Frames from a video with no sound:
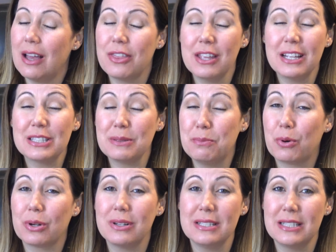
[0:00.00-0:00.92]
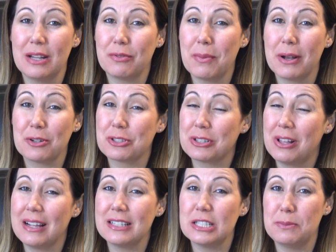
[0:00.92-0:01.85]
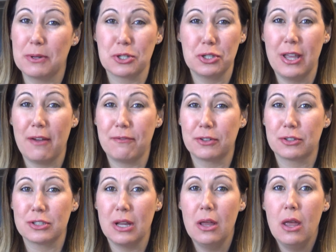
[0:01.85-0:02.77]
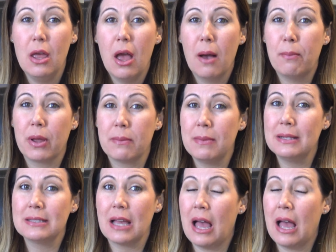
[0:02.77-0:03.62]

I think it's important to send reminders to clients, especially at first appointments.